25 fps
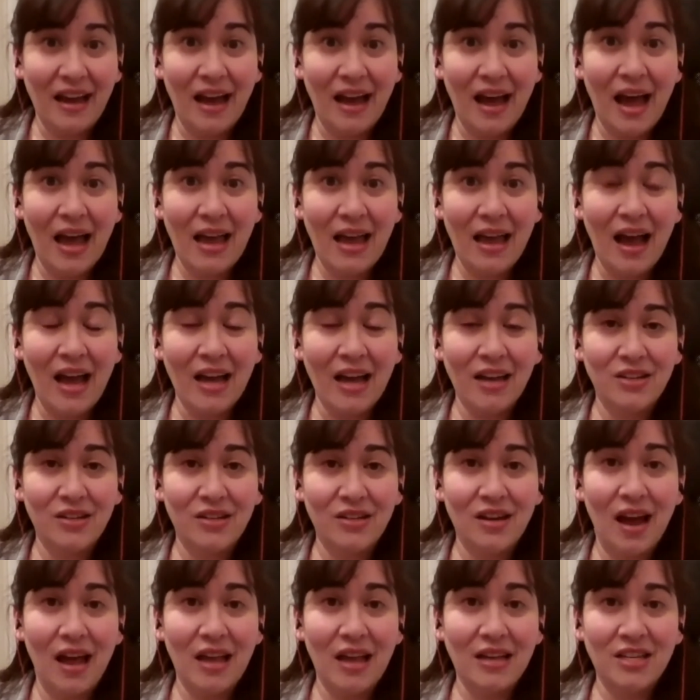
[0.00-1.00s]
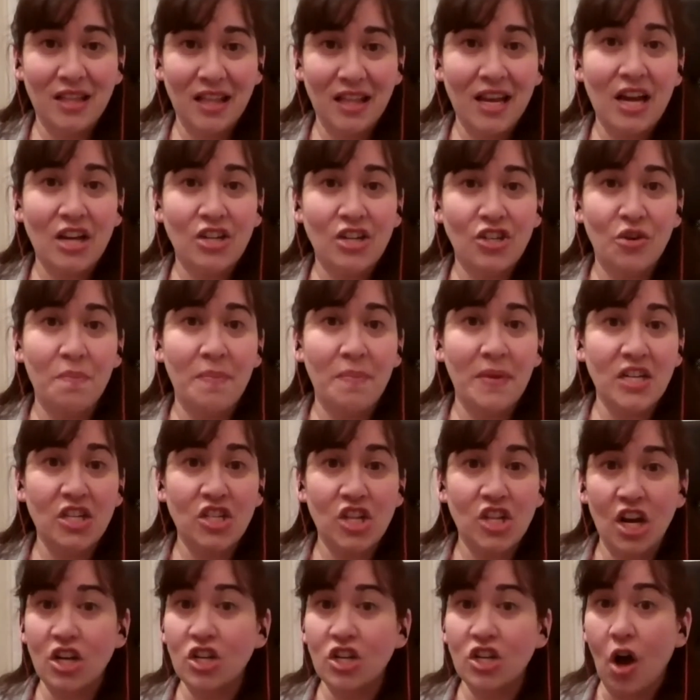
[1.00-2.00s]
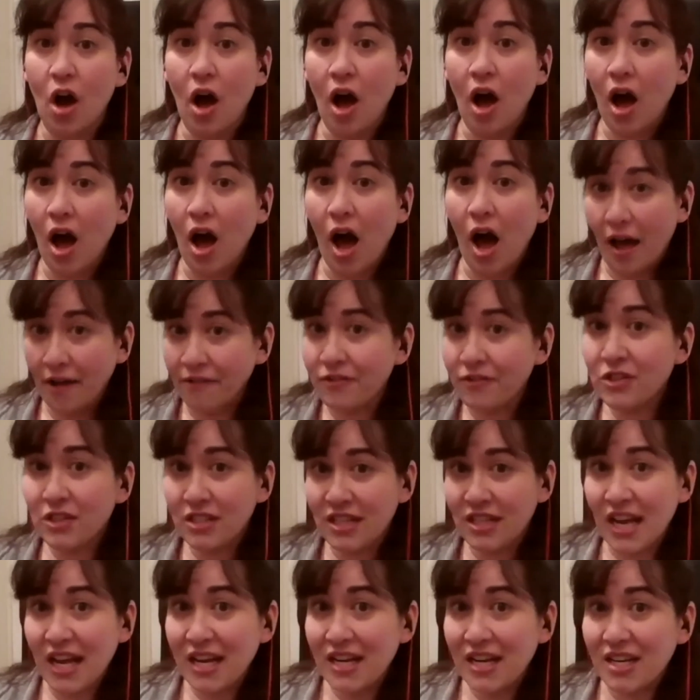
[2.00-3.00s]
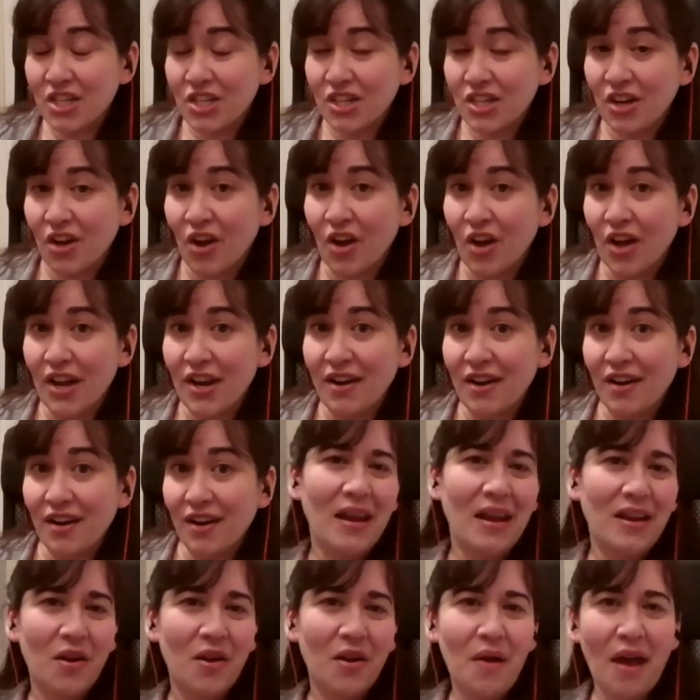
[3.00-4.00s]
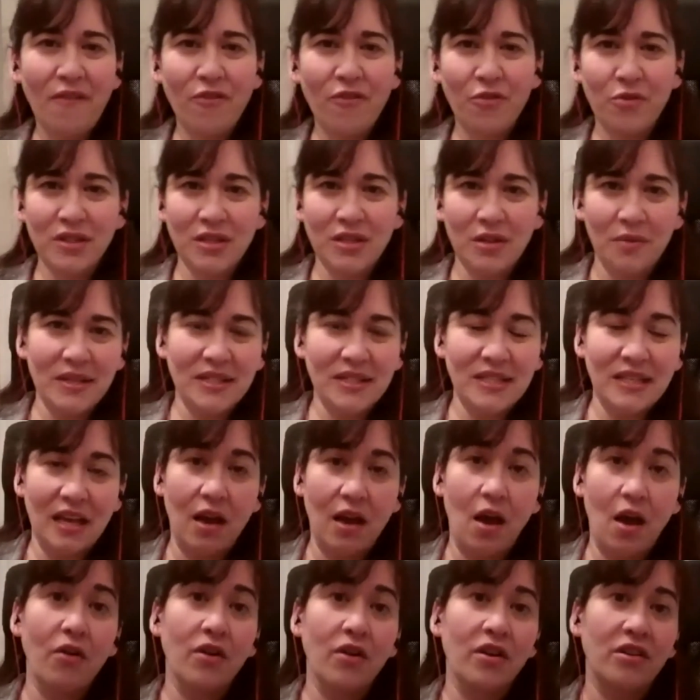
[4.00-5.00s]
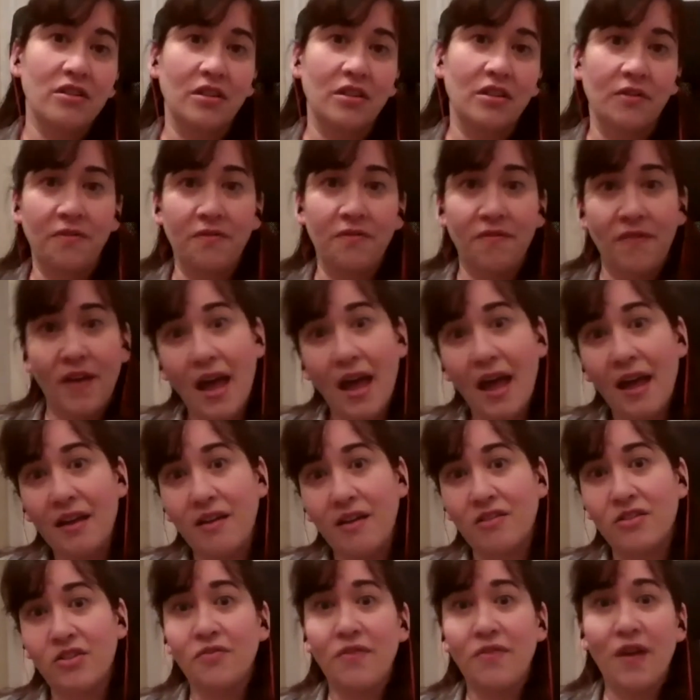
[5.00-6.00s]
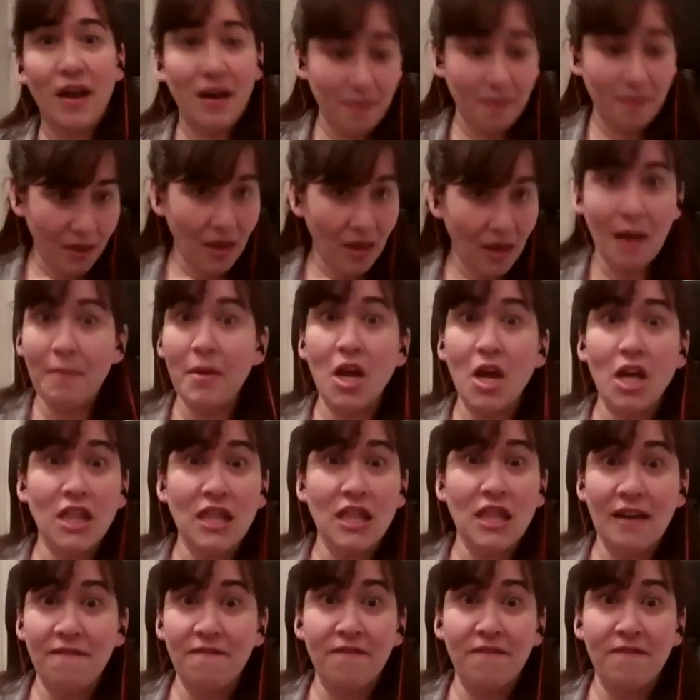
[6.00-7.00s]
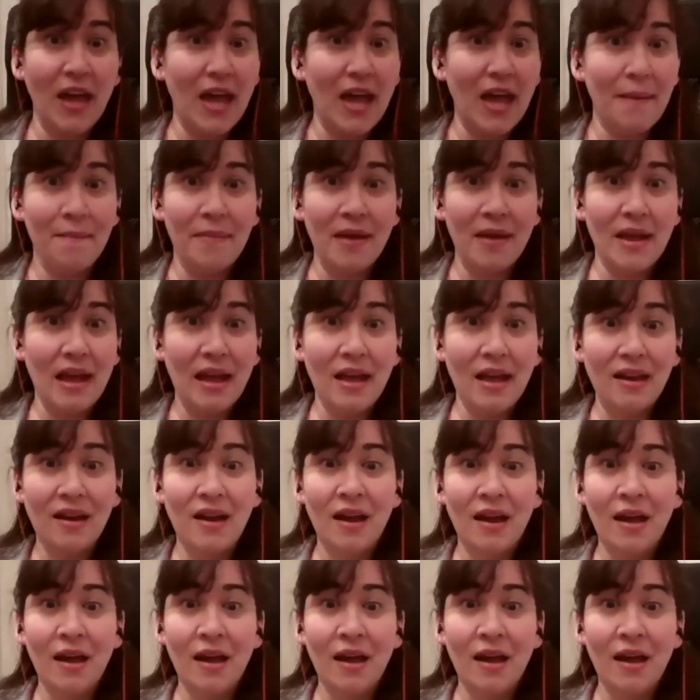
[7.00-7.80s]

I think I should be judged off stage on, everyone's always saying, oh, you're too fat, you're too fat. And I'm like, I'm not that fat, man.